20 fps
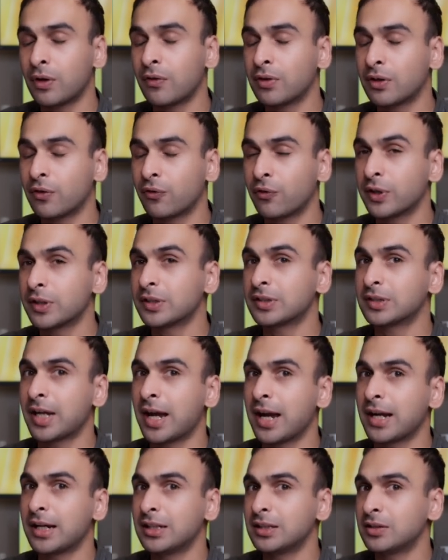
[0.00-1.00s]
have different
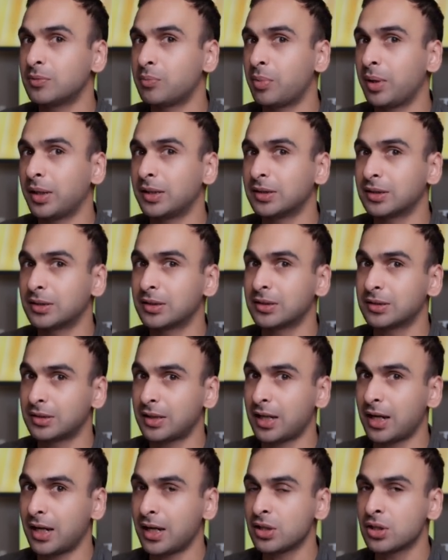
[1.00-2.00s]
assignees based on the
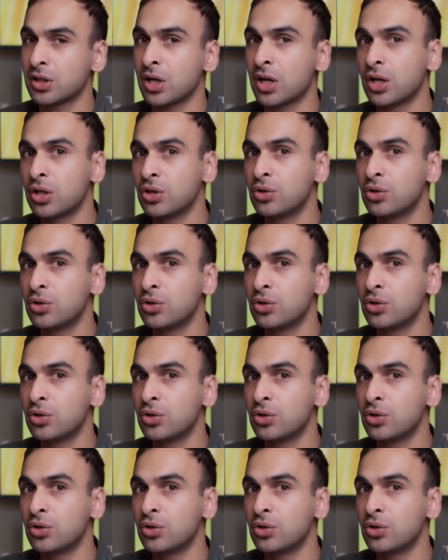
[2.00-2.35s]
stage,